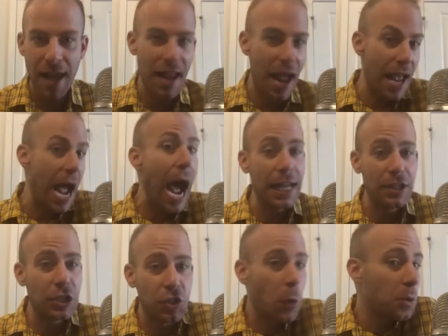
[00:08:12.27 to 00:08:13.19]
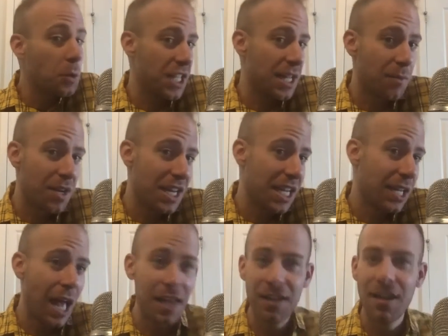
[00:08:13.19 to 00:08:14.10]
I just don't see them
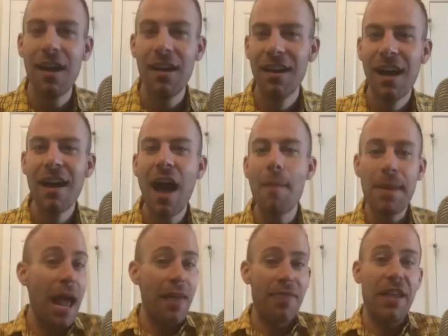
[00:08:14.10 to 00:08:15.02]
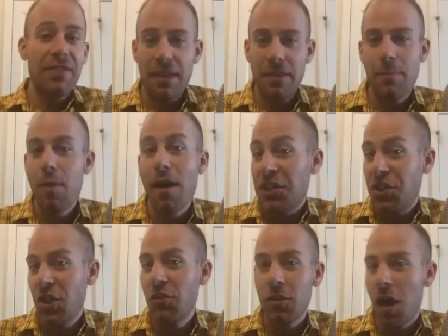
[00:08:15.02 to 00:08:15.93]
winning. I mean, I think that they probably
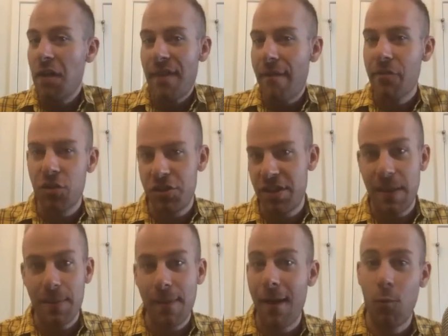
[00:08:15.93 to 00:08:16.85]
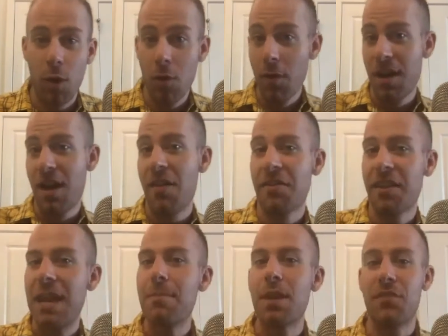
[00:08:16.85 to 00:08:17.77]
should. The law of averages says they probably will win another
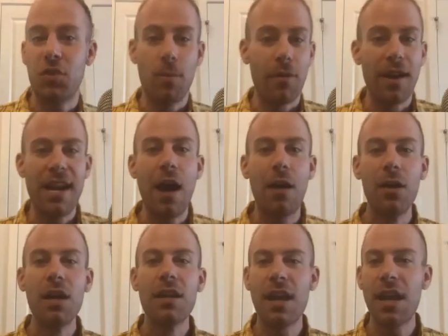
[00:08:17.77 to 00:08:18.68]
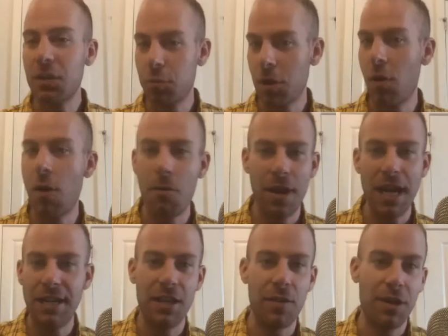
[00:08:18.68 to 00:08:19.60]
game. But if you tell me right now, the Yankees will go
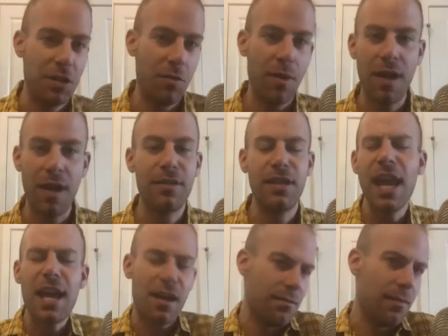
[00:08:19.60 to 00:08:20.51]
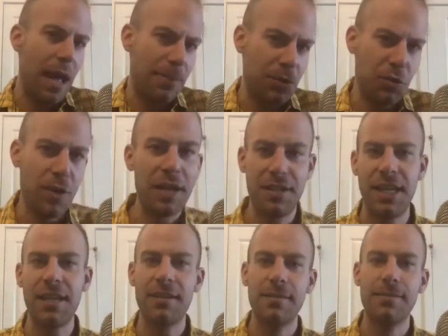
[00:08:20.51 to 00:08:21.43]
0-18 the rest of the way, yeah, absolutely. I see it.